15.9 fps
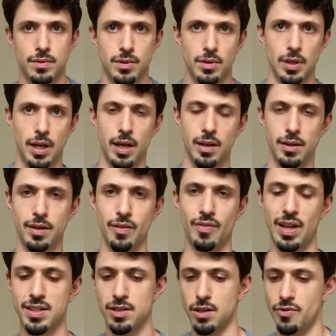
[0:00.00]
Okay? If
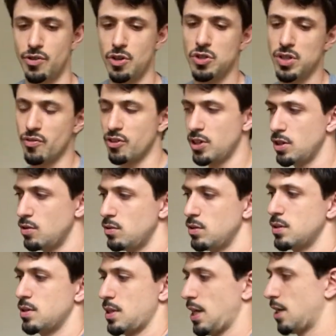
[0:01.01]
that's confusing for you,
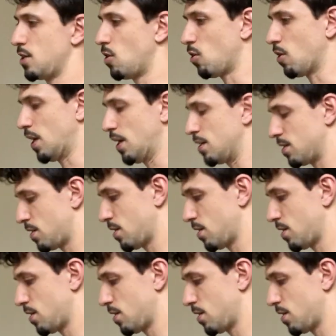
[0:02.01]
ignore it.